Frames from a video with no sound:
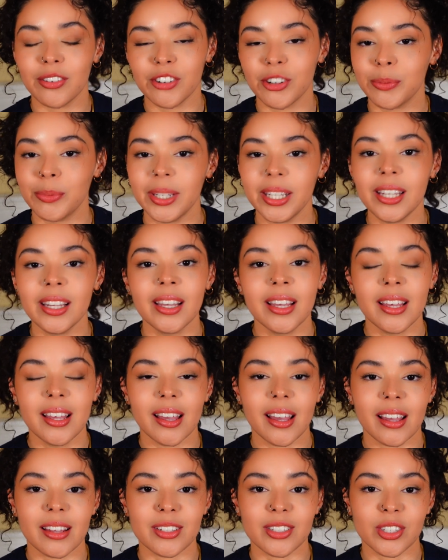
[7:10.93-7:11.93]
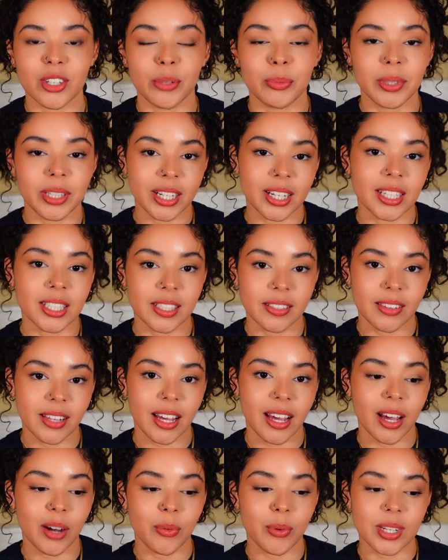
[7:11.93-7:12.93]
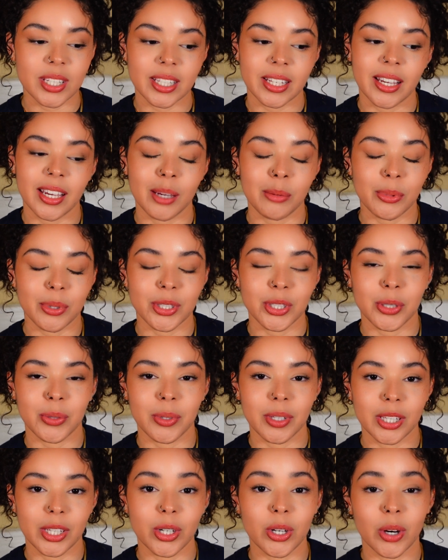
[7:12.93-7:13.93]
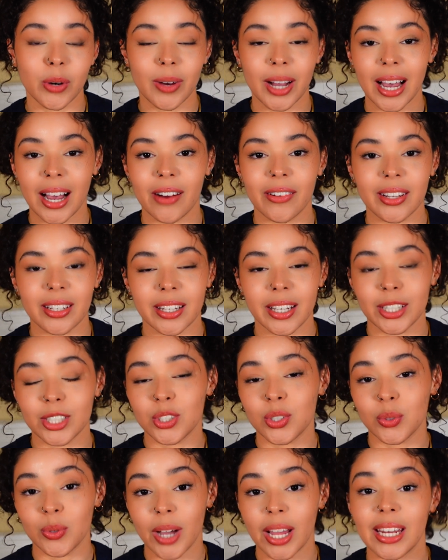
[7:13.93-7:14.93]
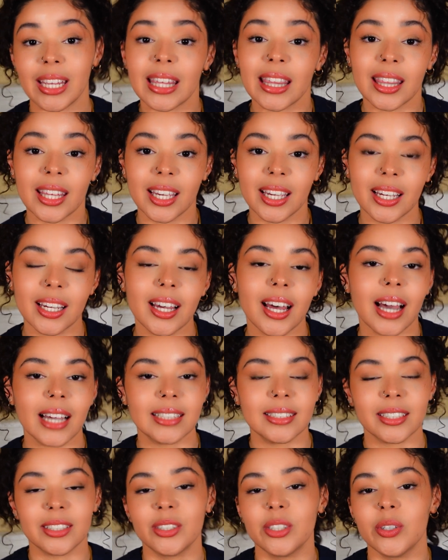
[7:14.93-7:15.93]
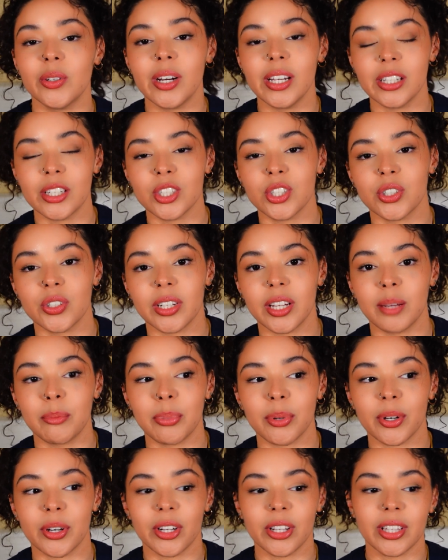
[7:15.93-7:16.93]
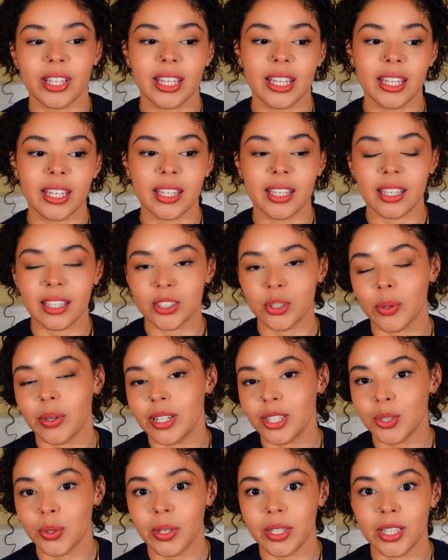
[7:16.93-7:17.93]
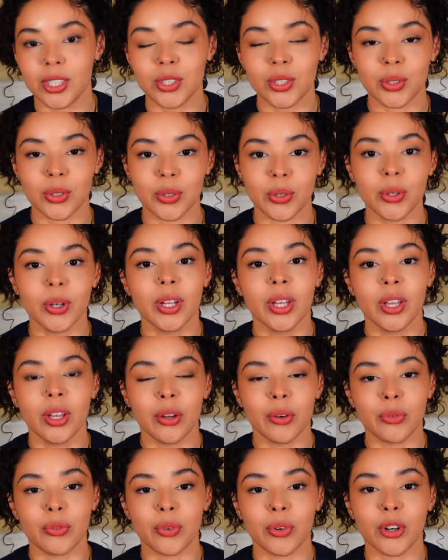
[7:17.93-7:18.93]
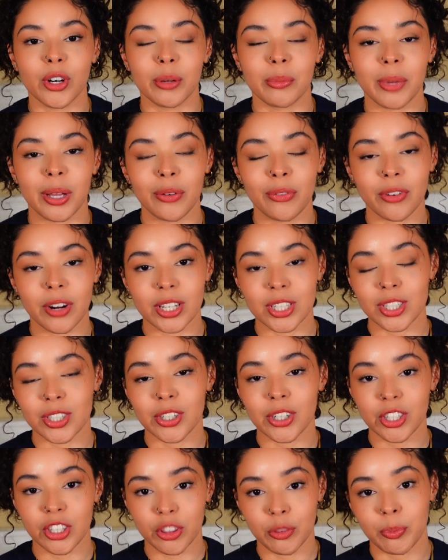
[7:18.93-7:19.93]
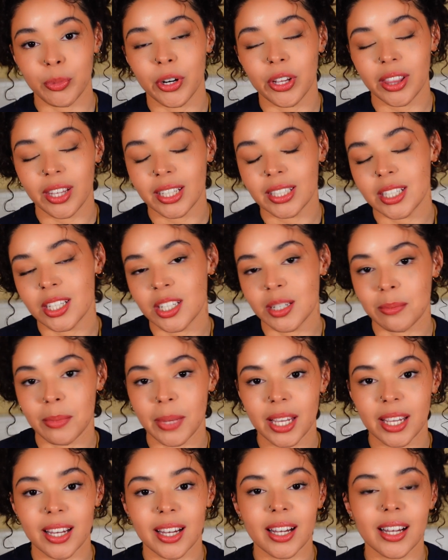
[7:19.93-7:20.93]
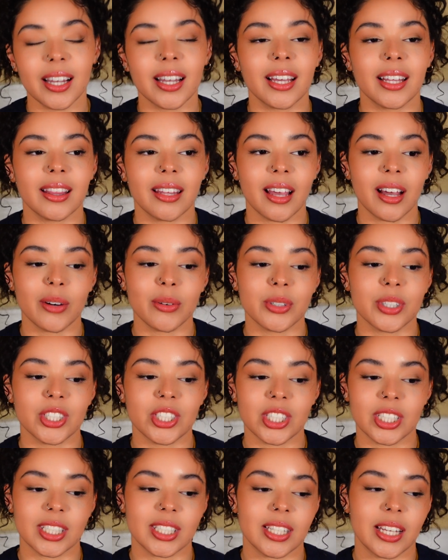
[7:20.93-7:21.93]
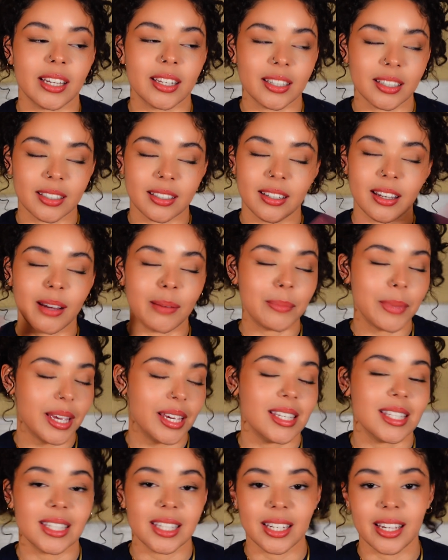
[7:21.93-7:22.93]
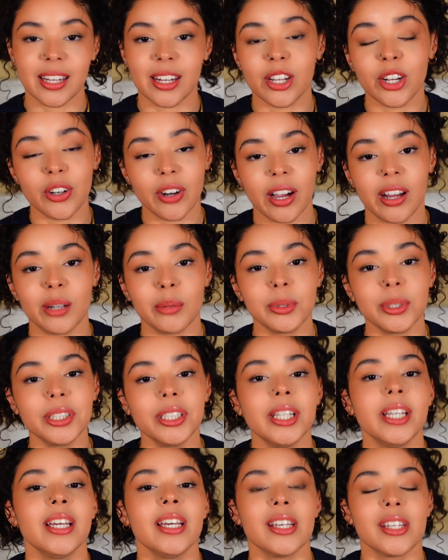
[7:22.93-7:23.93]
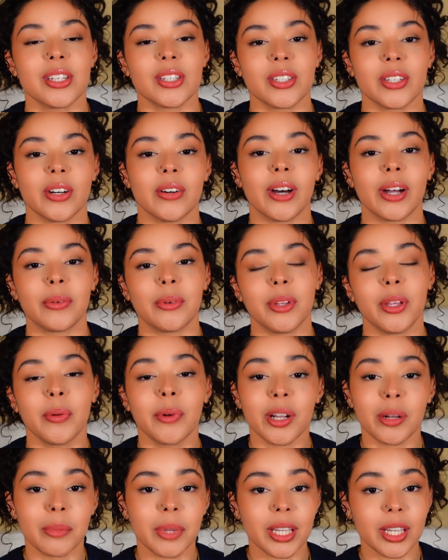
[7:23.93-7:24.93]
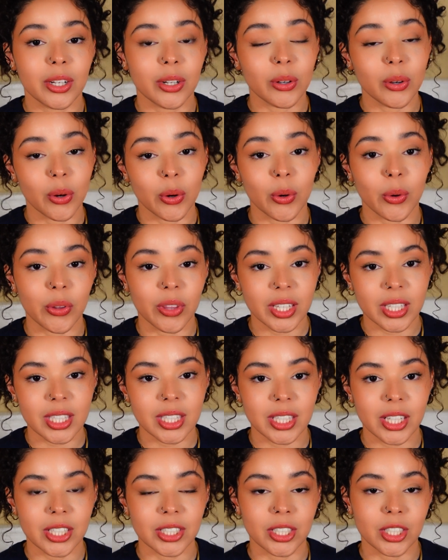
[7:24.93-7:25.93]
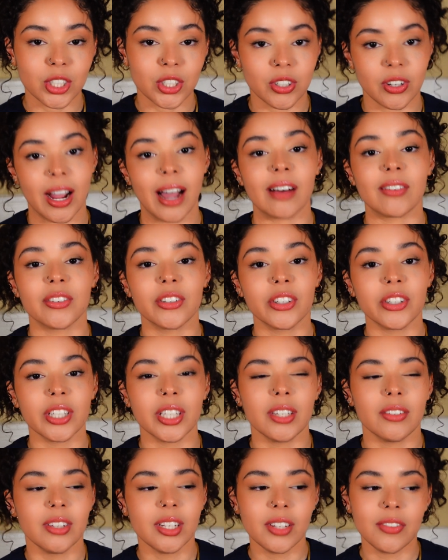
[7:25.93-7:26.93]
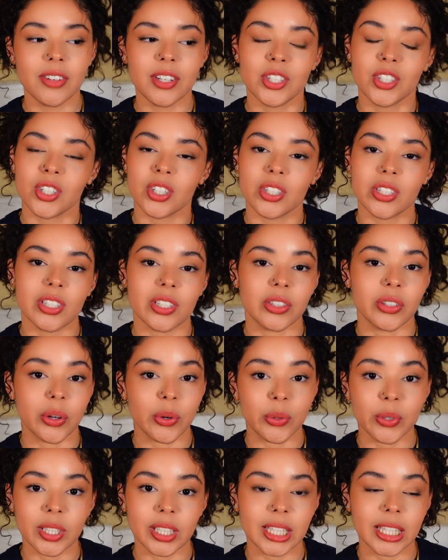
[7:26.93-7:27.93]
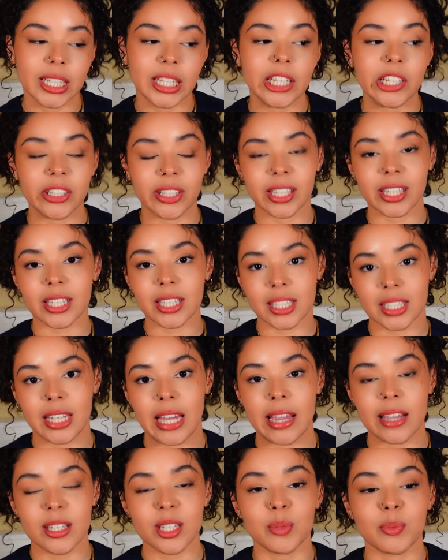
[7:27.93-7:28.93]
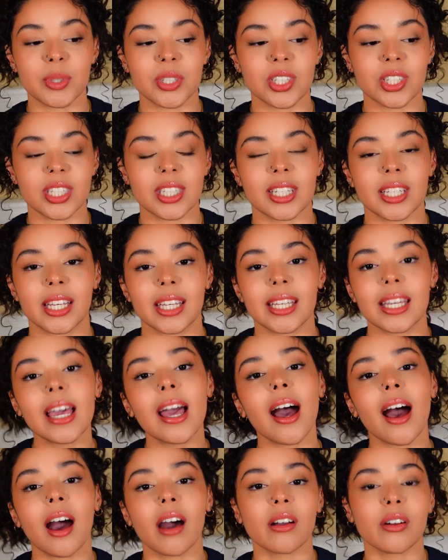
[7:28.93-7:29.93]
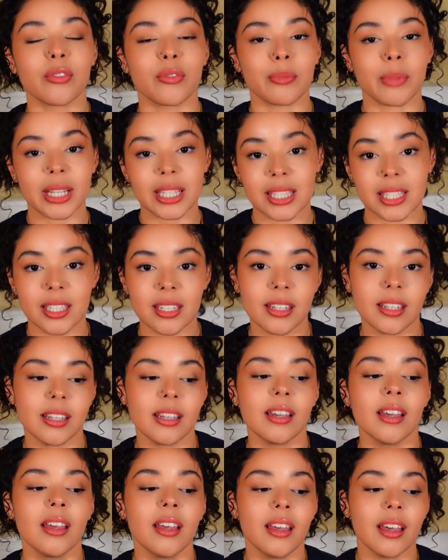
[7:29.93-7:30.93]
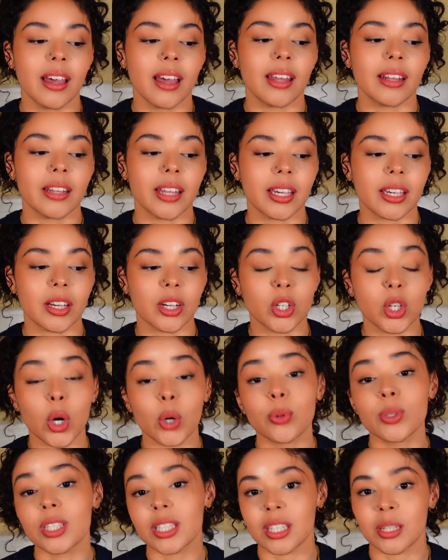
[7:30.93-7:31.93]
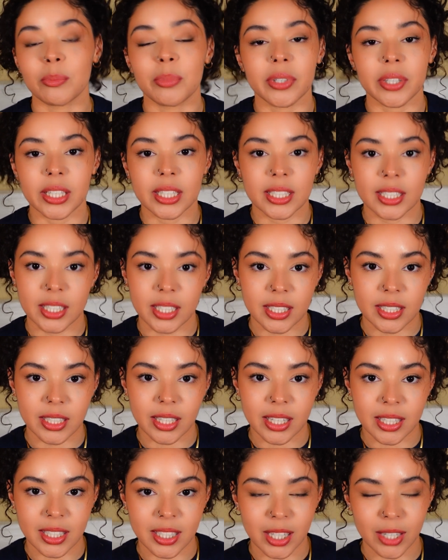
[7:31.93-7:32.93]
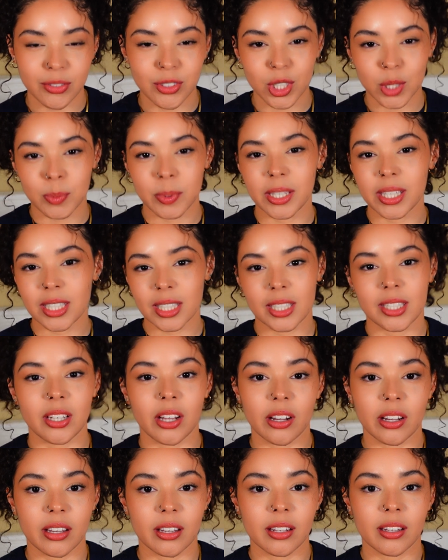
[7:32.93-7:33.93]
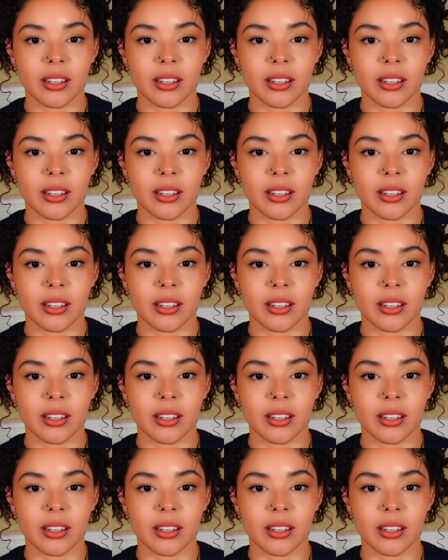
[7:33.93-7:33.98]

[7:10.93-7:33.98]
for me. And so because of that, I wasn't able to really go out and like do anything. I did go on a trip early 2022 for my friend's 30th birthday to Jamaica, and that was just like amazing and incredible. So I really want to make it a goal this year to travel, even if it's just locally here in the States, but just to like get out of my city and like go see places instead of just being stuck